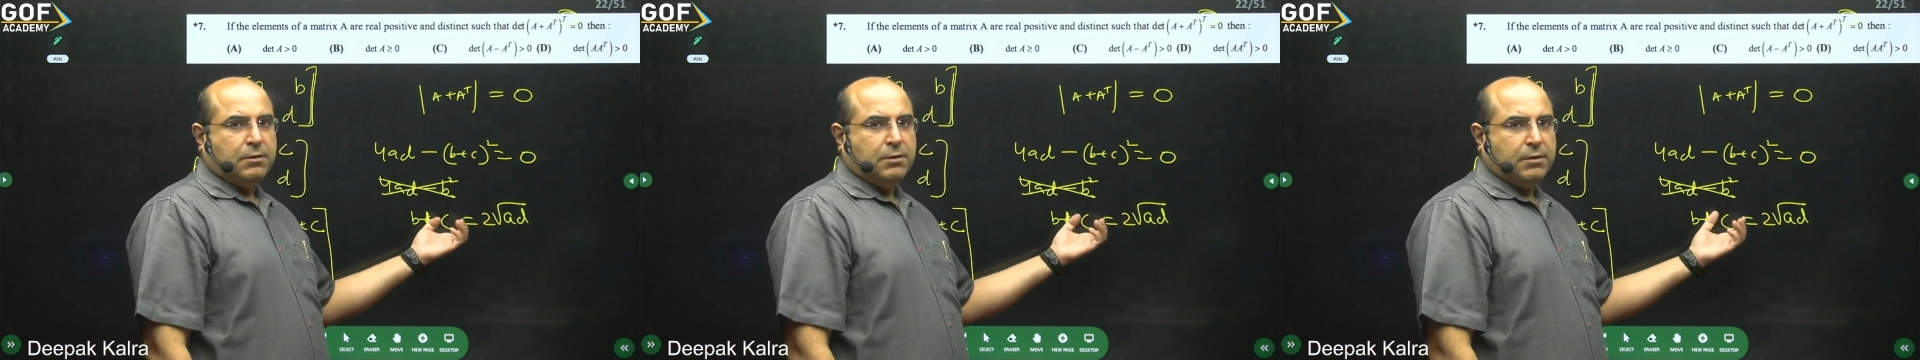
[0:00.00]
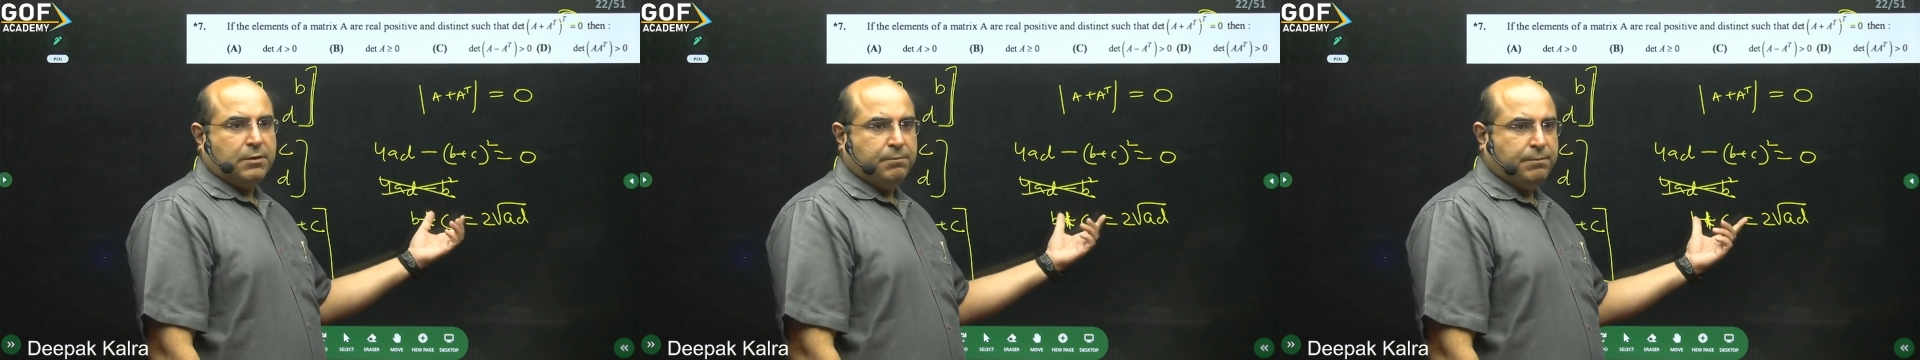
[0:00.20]

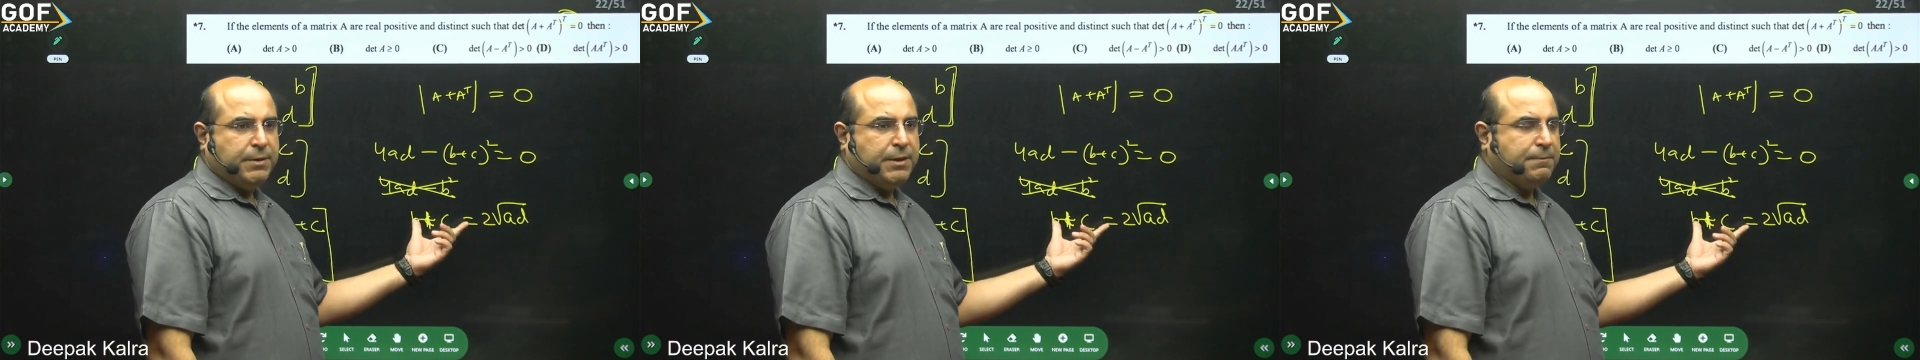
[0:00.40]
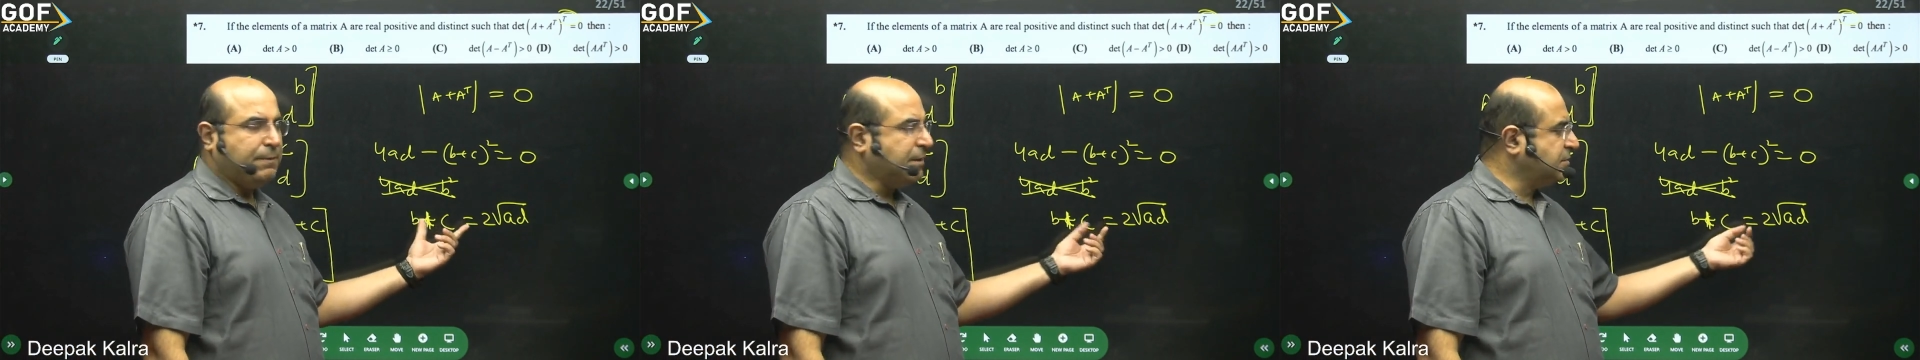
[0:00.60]
B
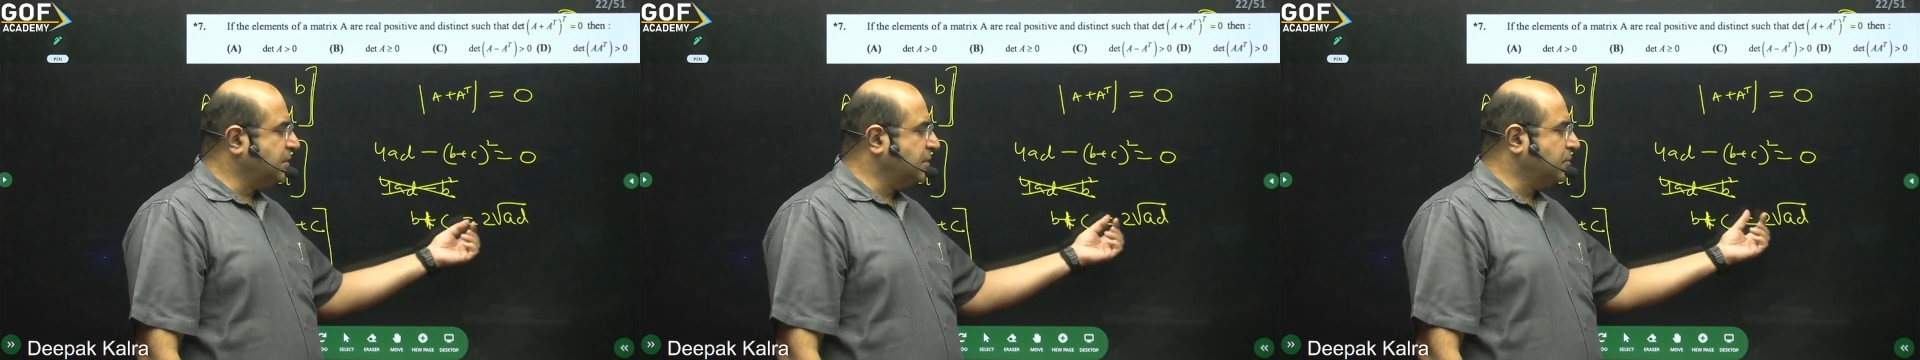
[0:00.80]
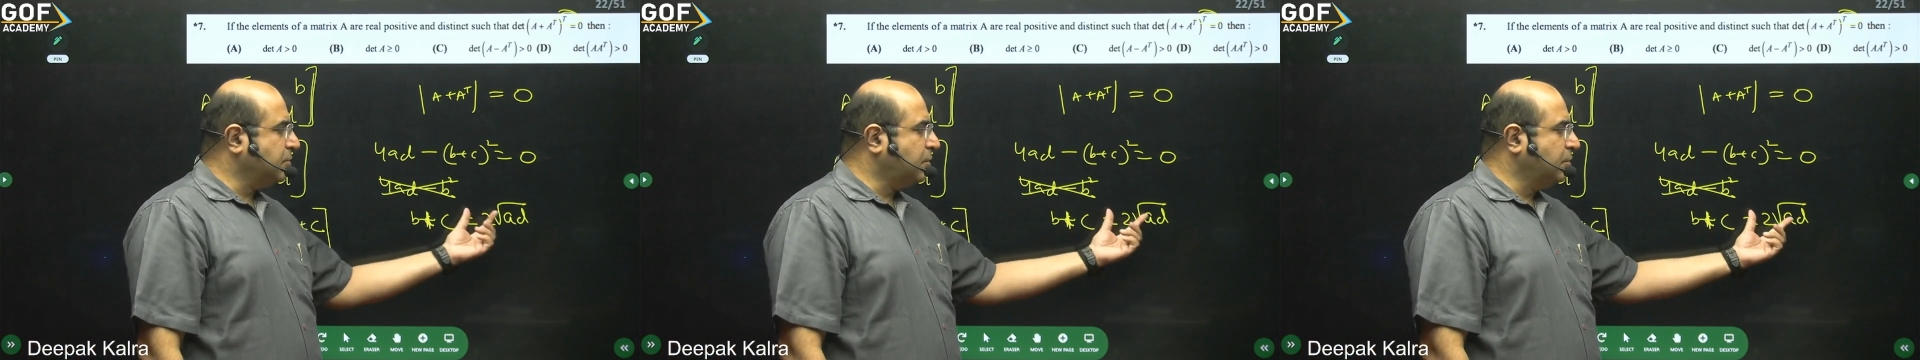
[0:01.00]
plus C is
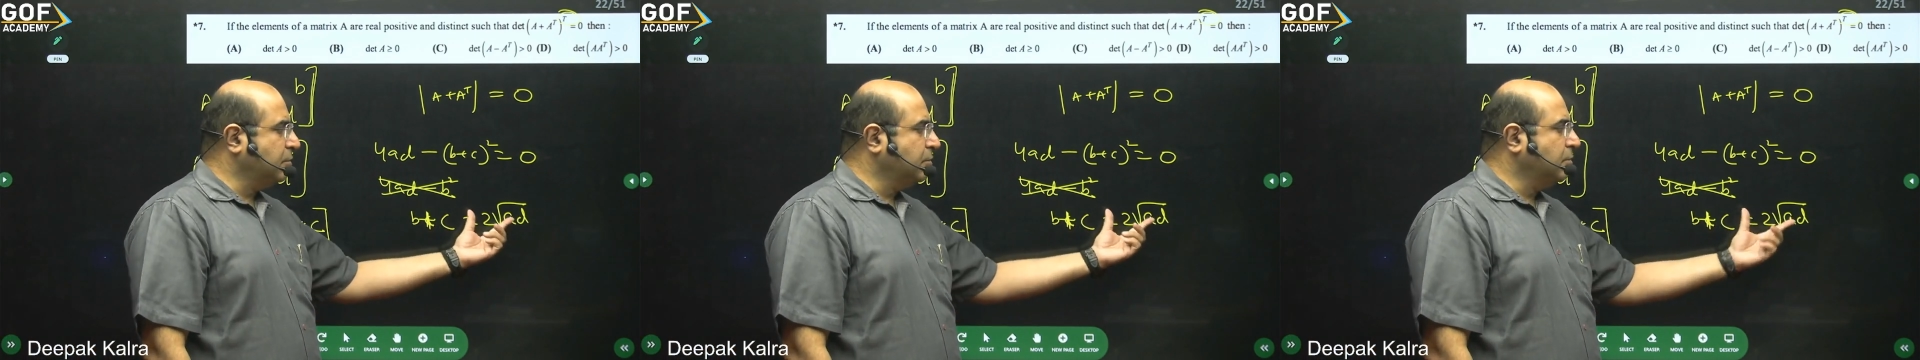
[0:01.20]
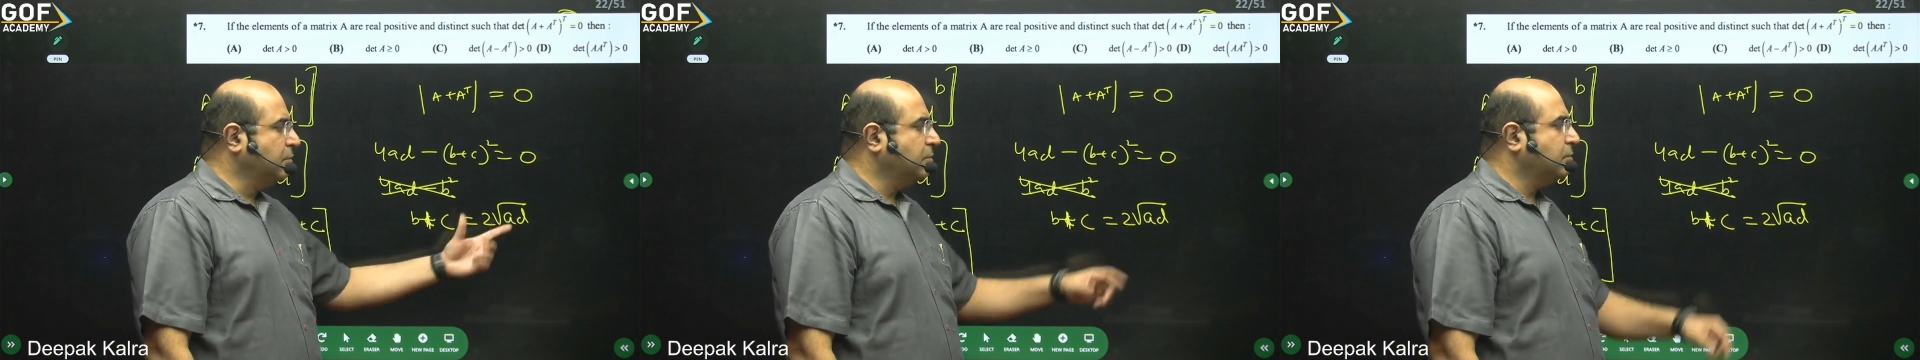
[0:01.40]
equal
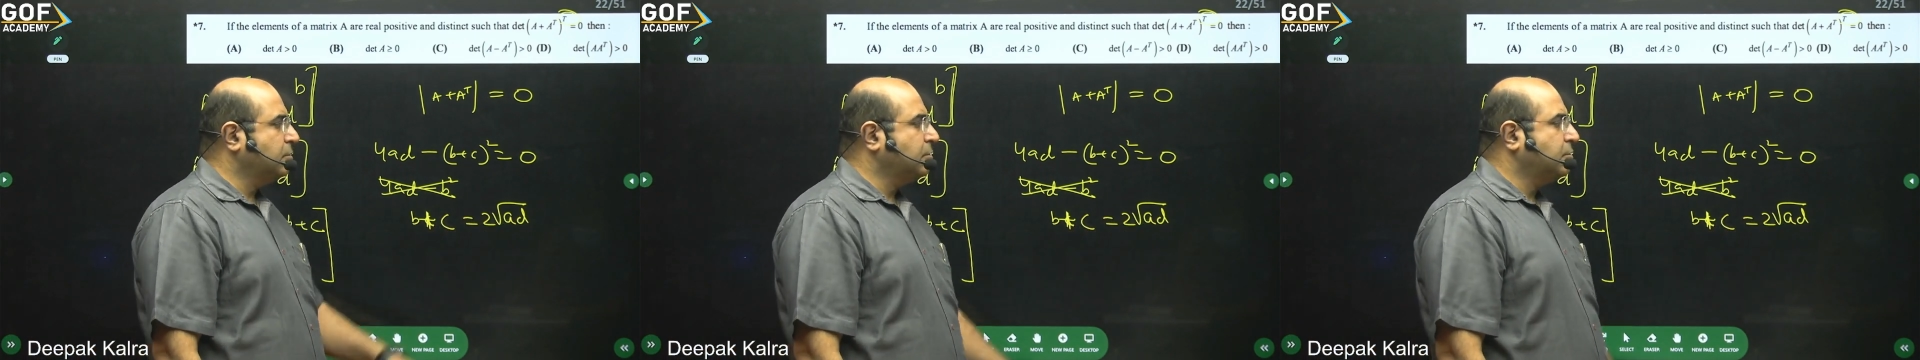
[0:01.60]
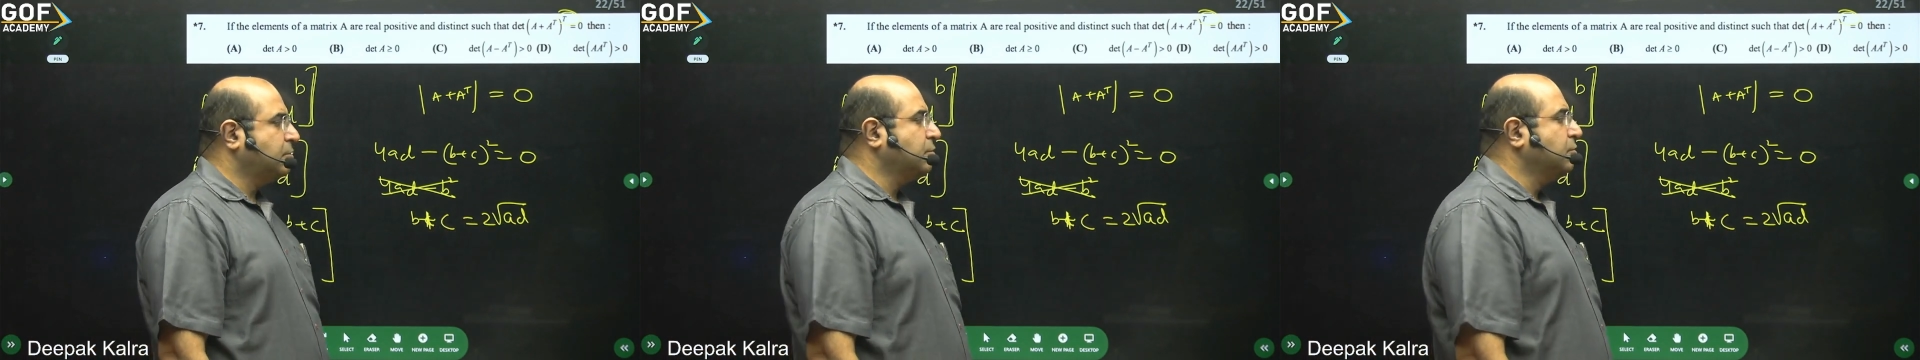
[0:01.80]
to
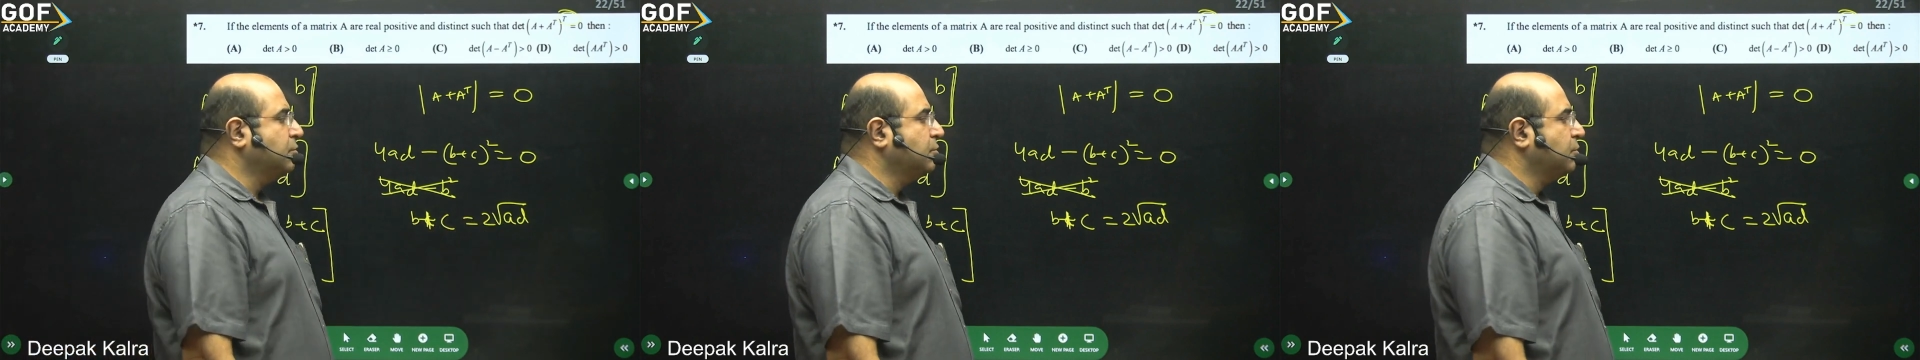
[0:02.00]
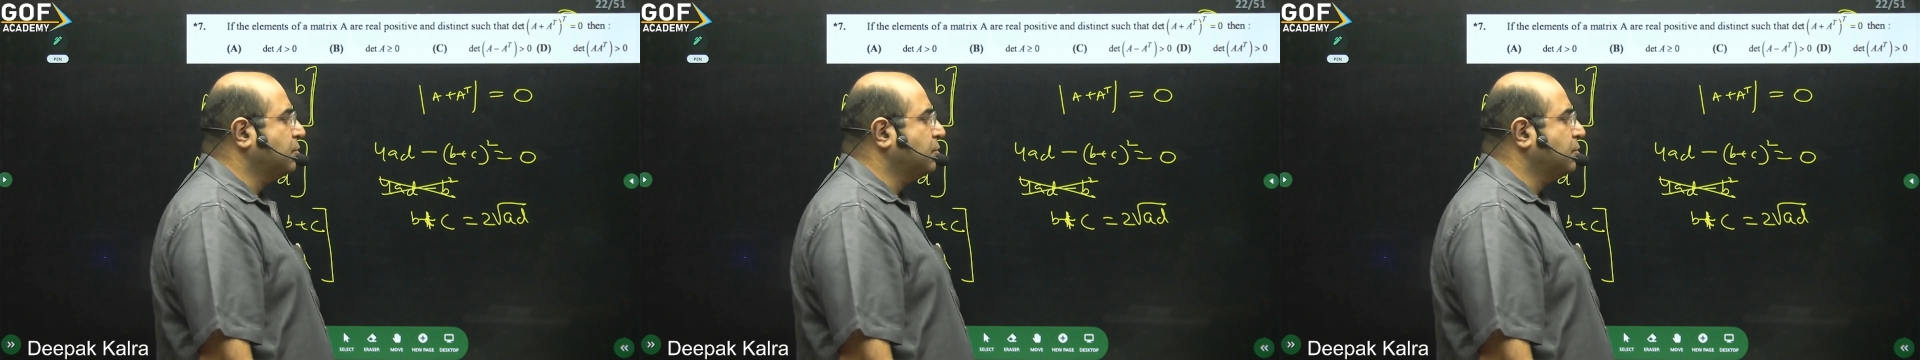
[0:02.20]
2 root